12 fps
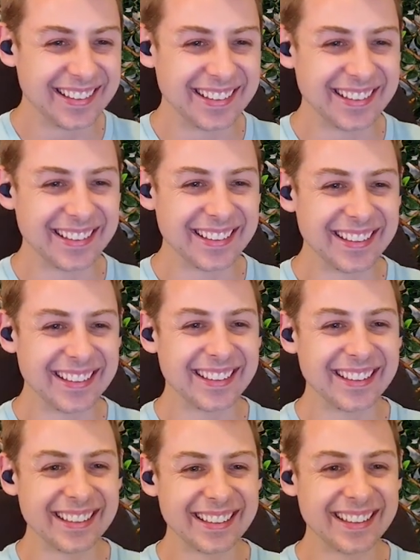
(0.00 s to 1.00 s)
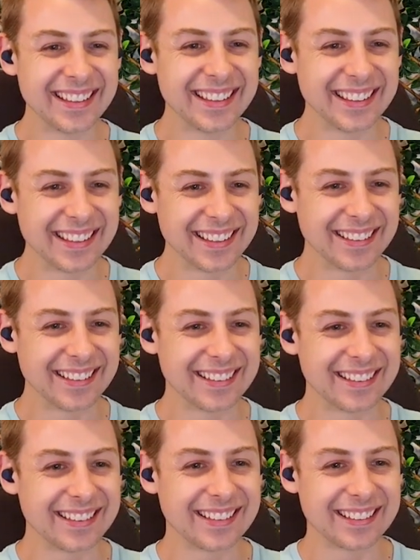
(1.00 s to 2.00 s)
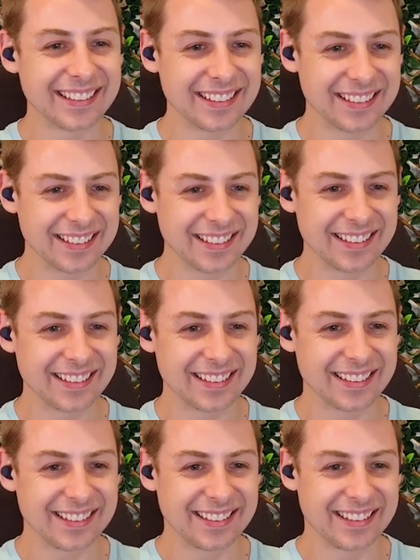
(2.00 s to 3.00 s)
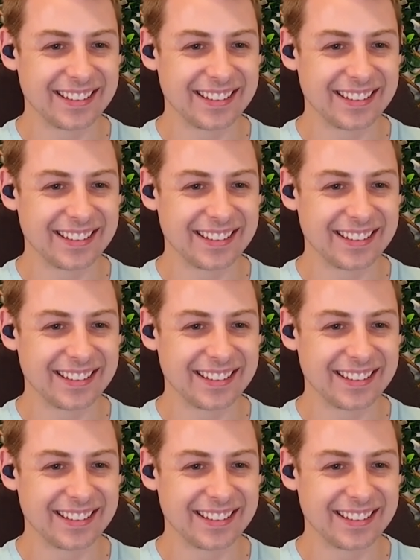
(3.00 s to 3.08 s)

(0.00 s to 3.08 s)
(not speaking)